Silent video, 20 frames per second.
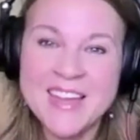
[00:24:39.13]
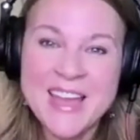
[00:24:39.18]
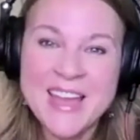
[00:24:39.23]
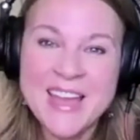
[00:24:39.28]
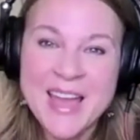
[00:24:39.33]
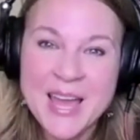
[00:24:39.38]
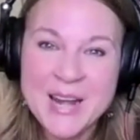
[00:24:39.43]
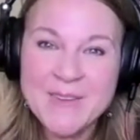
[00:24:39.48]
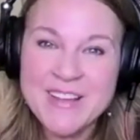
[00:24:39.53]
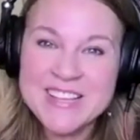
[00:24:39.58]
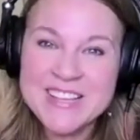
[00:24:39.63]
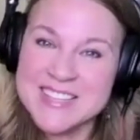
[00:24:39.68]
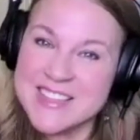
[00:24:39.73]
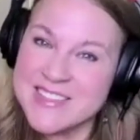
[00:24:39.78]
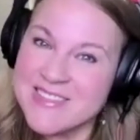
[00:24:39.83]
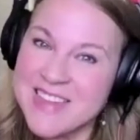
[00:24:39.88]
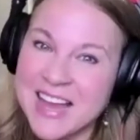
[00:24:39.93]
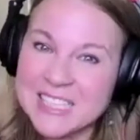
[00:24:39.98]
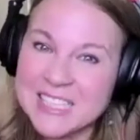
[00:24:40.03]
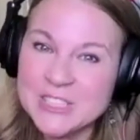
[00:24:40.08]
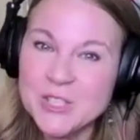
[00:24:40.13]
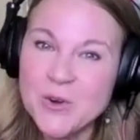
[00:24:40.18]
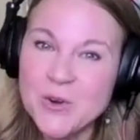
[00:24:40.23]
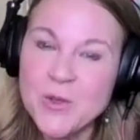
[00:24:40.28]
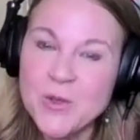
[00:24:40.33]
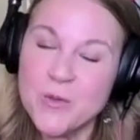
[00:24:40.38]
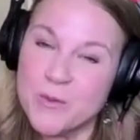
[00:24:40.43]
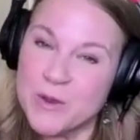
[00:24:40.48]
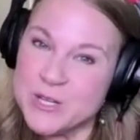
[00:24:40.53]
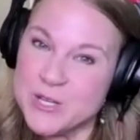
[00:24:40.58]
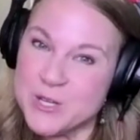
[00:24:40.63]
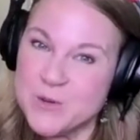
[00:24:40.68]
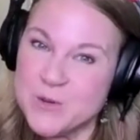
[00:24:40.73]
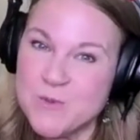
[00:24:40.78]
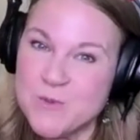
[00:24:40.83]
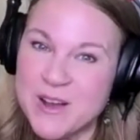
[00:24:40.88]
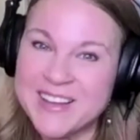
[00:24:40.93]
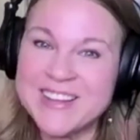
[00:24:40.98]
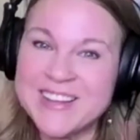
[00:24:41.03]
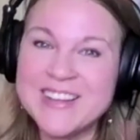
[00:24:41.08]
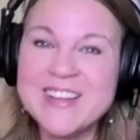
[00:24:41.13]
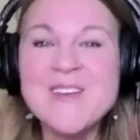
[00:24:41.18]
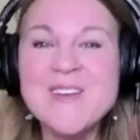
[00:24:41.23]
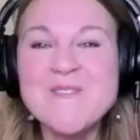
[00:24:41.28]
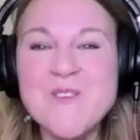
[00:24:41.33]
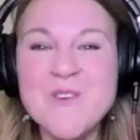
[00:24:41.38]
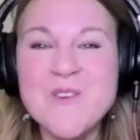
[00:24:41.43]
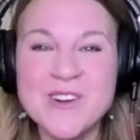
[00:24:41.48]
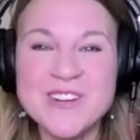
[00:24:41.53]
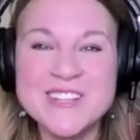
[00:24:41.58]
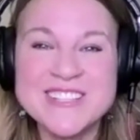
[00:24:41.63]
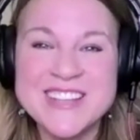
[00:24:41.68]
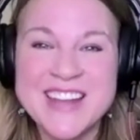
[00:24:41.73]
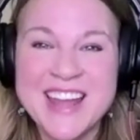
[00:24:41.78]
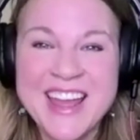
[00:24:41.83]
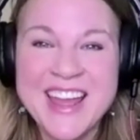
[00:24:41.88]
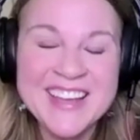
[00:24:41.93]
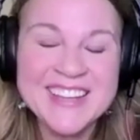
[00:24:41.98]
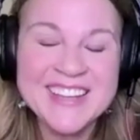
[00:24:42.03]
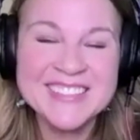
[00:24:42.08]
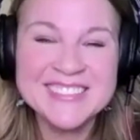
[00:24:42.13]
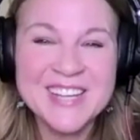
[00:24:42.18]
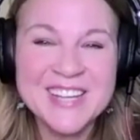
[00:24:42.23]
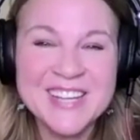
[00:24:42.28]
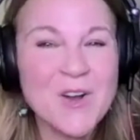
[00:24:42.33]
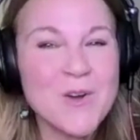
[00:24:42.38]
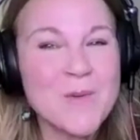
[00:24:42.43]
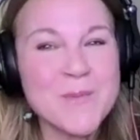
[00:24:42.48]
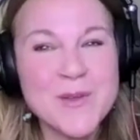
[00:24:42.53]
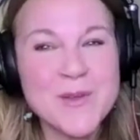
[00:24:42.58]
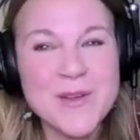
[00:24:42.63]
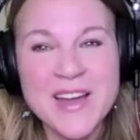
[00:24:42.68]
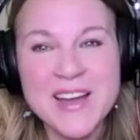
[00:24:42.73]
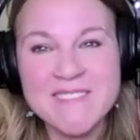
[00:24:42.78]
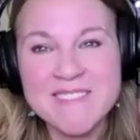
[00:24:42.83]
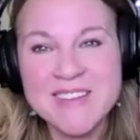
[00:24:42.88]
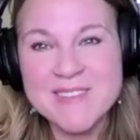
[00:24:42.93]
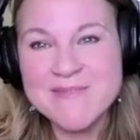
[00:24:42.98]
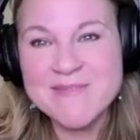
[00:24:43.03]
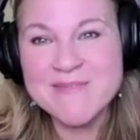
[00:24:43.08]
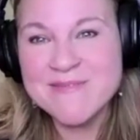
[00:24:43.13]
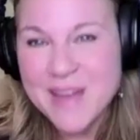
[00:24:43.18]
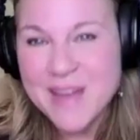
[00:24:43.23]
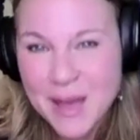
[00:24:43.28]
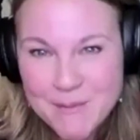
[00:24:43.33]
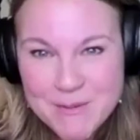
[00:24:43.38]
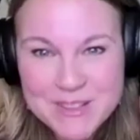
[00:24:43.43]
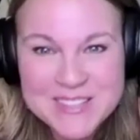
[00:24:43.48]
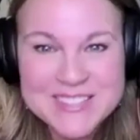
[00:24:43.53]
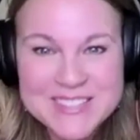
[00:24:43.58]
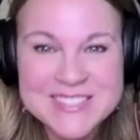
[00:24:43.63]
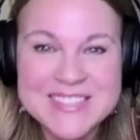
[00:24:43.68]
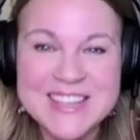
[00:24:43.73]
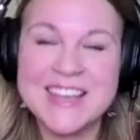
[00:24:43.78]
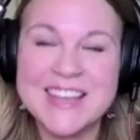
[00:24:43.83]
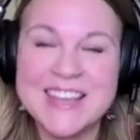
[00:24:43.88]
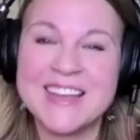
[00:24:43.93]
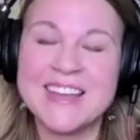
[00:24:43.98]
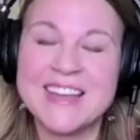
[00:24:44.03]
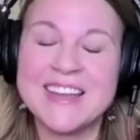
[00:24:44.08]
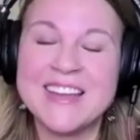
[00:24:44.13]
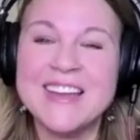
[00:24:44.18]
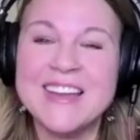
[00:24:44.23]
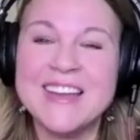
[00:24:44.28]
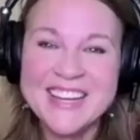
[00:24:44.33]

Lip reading: Anyways, that's your 3-2-1 for today. Hope you have a fabulous day.